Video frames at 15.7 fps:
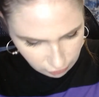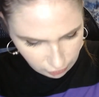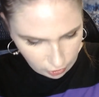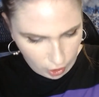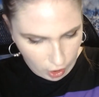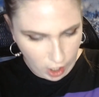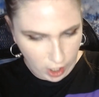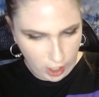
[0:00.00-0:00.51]

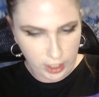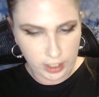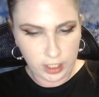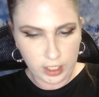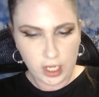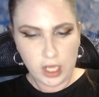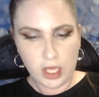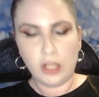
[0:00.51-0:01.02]

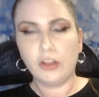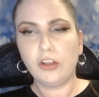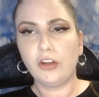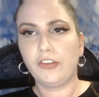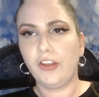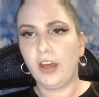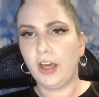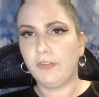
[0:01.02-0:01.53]
card.
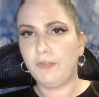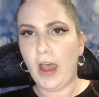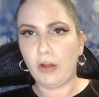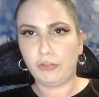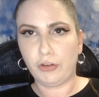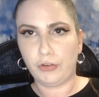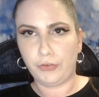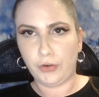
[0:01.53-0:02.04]
There's a
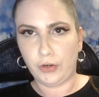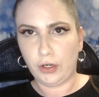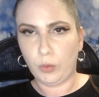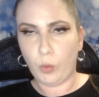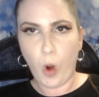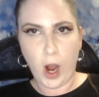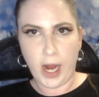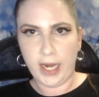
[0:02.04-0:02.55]
voucher for
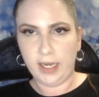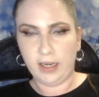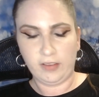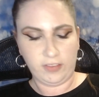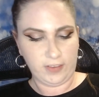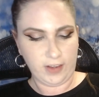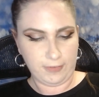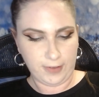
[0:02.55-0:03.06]
wine
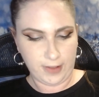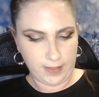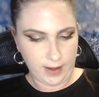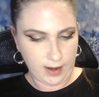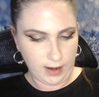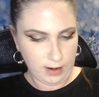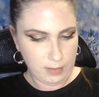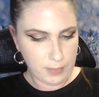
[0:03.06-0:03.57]
and stuff in
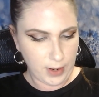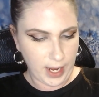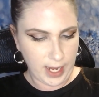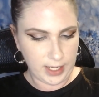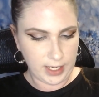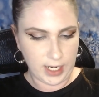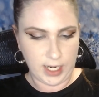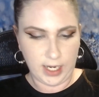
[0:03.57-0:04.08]
there,
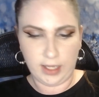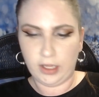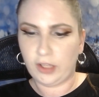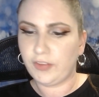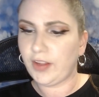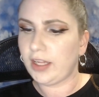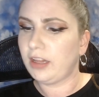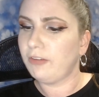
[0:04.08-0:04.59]
but uh,
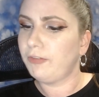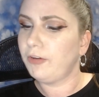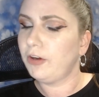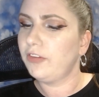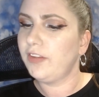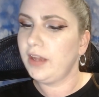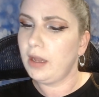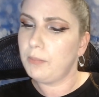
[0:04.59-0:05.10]
looks like the
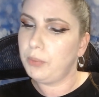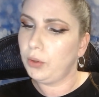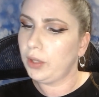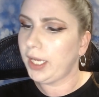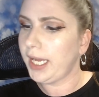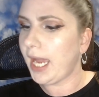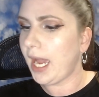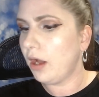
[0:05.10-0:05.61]
first thing I'm
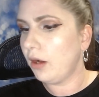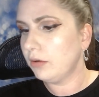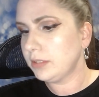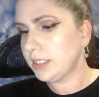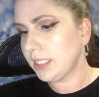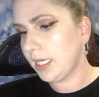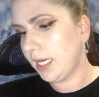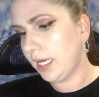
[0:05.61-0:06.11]
pulling
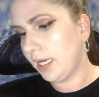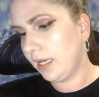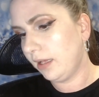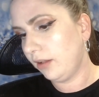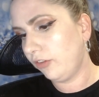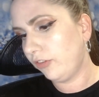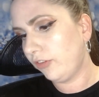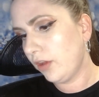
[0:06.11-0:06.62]
out
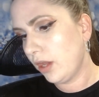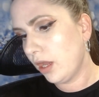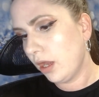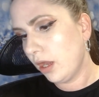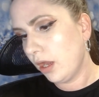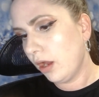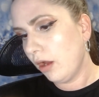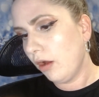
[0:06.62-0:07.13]
is
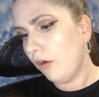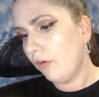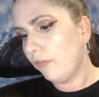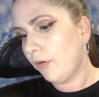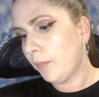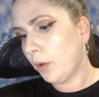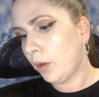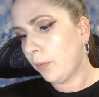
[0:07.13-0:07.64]

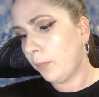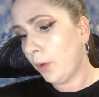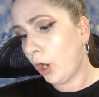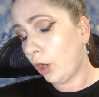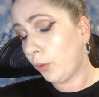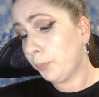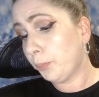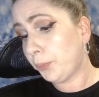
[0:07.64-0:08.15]
from
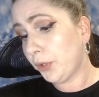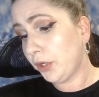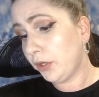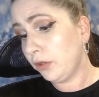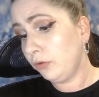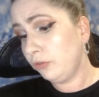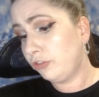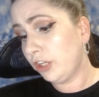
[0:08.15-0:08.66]

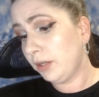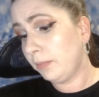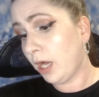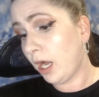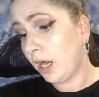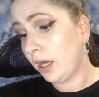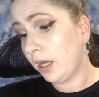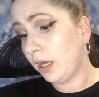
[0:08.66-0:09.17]
Umberto Gianni.